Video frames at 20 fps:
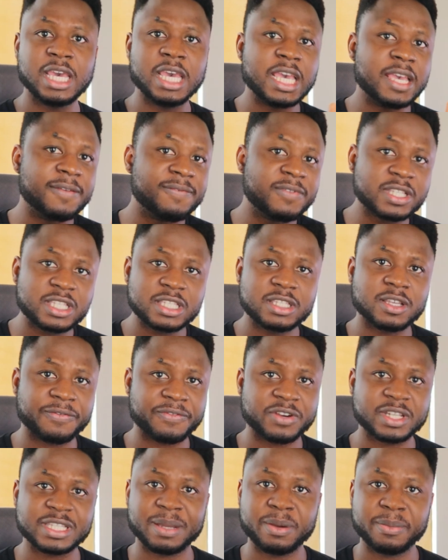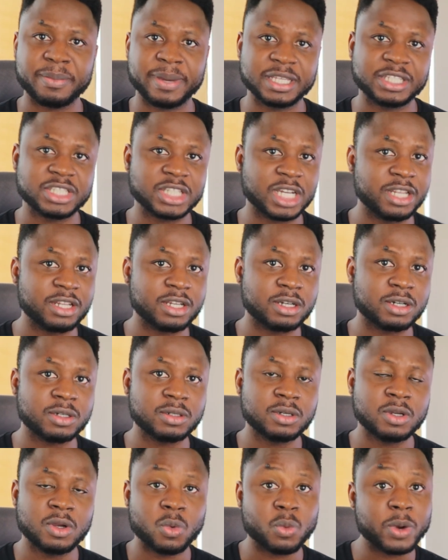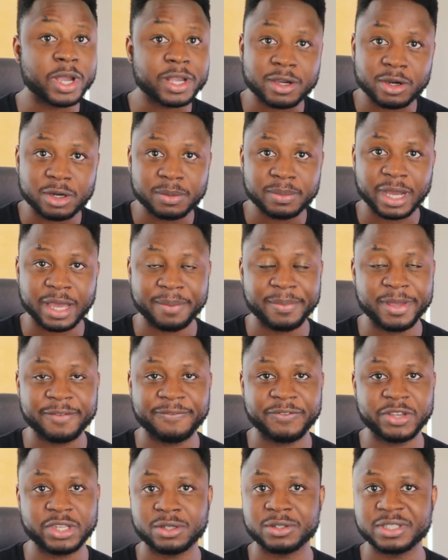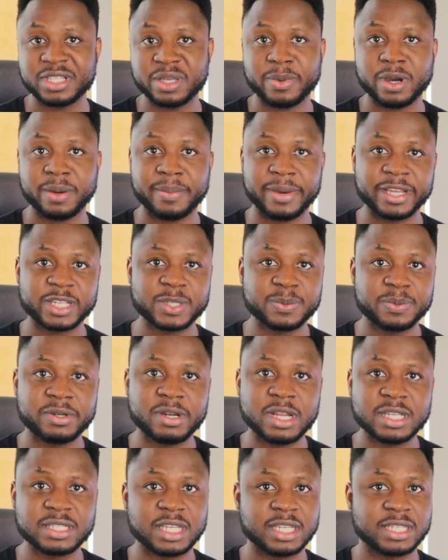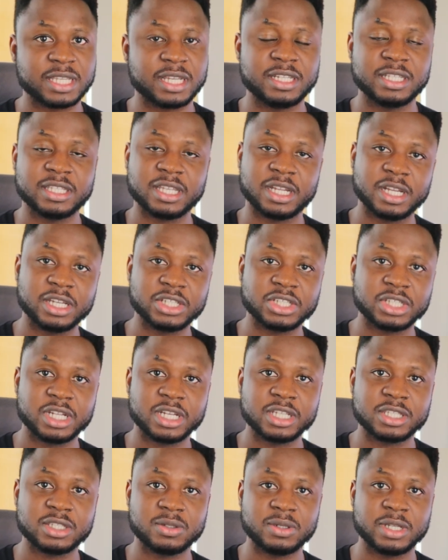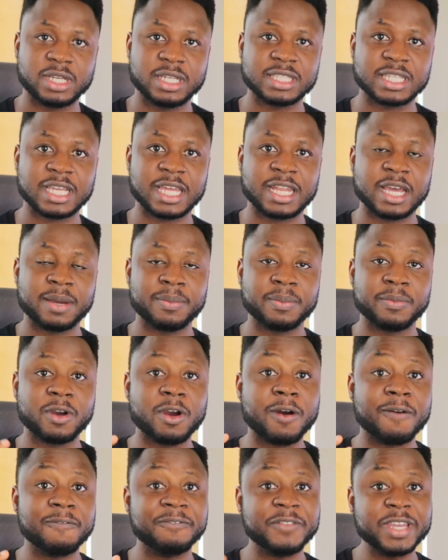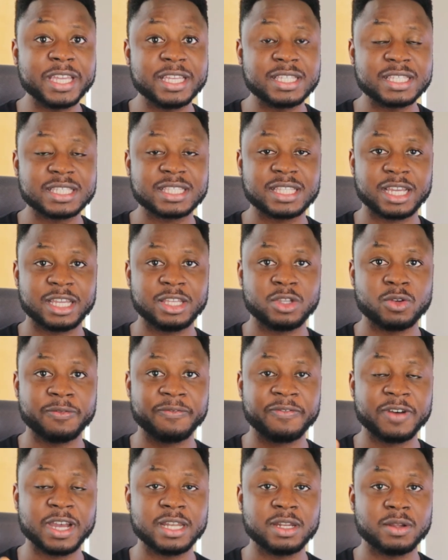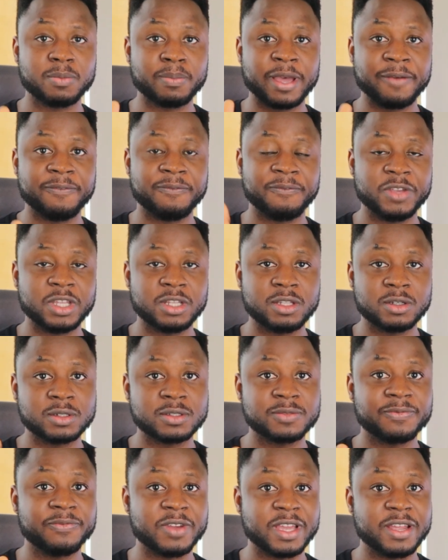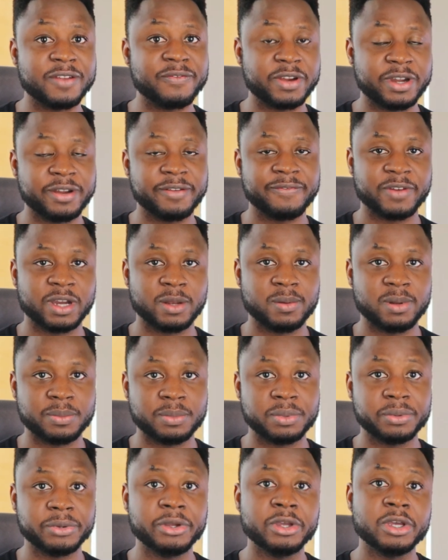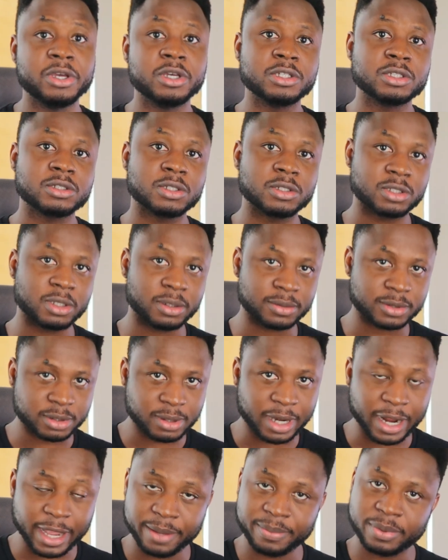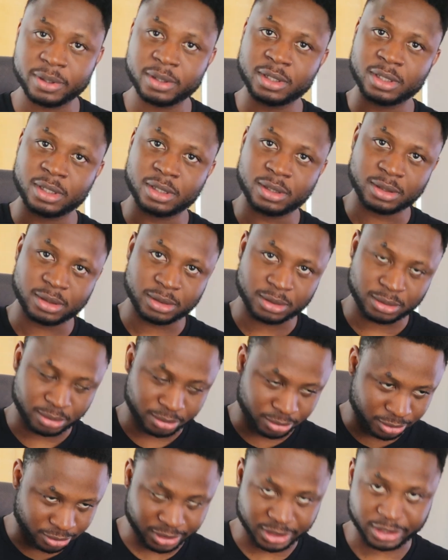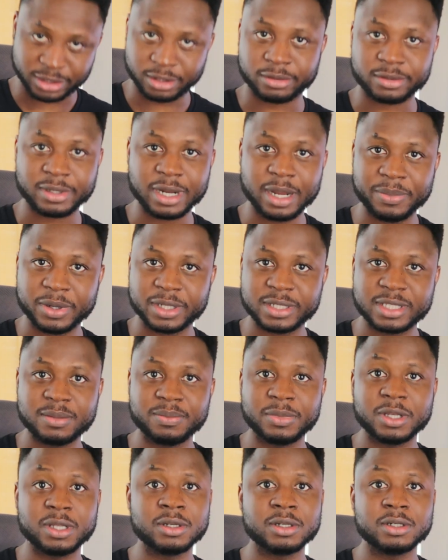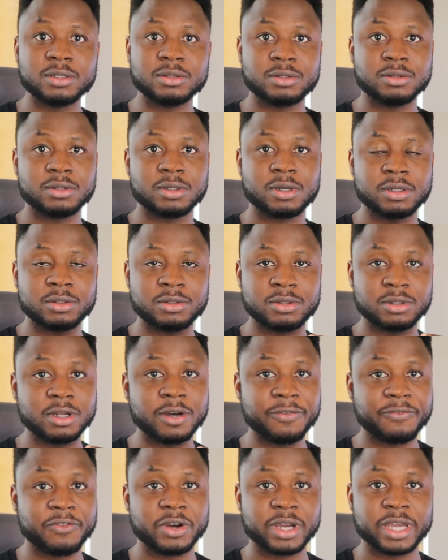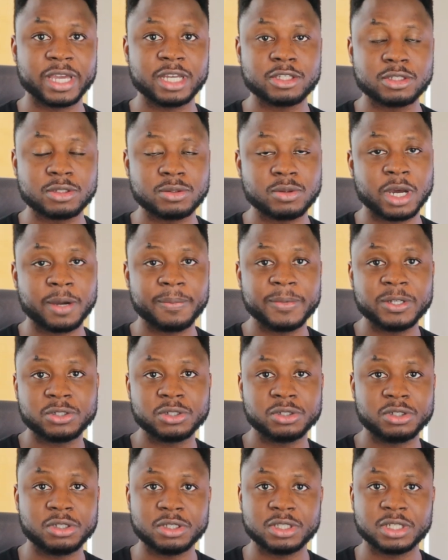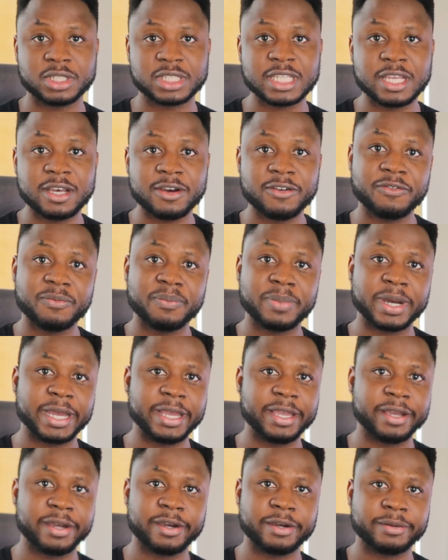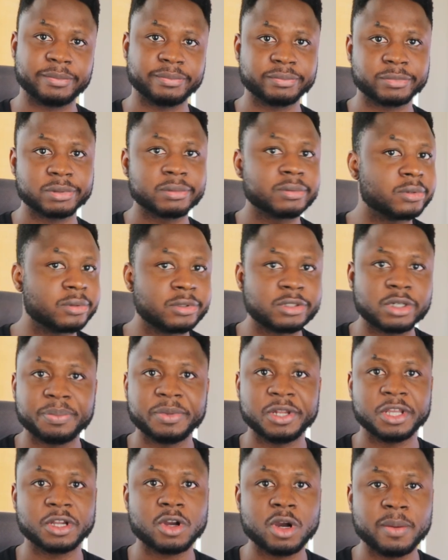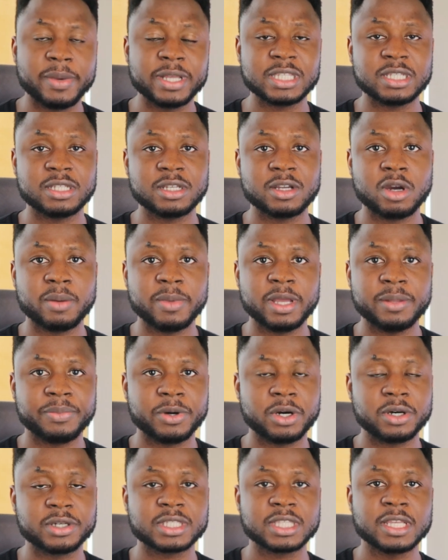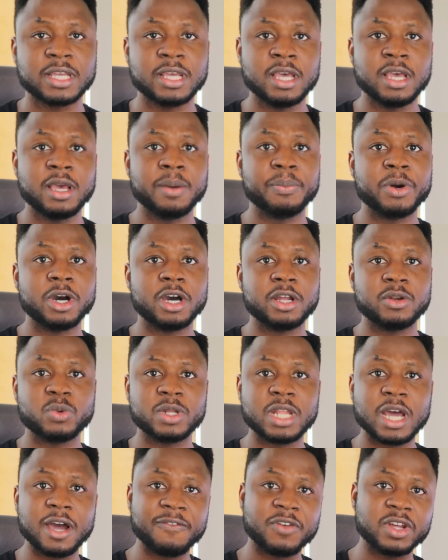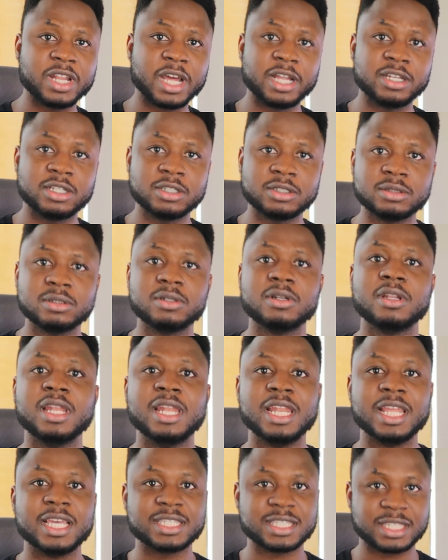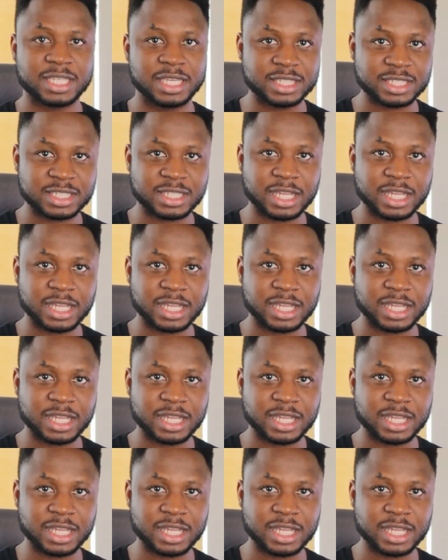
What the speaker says: If this is your first time on my channel, welcome. I make videos about my experience as an international student, and I'm convinced that you'll find my videos very, very valuable. So subscribe, use the subscribe button below. Do not forget to introduce yourself by dropping a comment in the comment box. But without further ado, let's get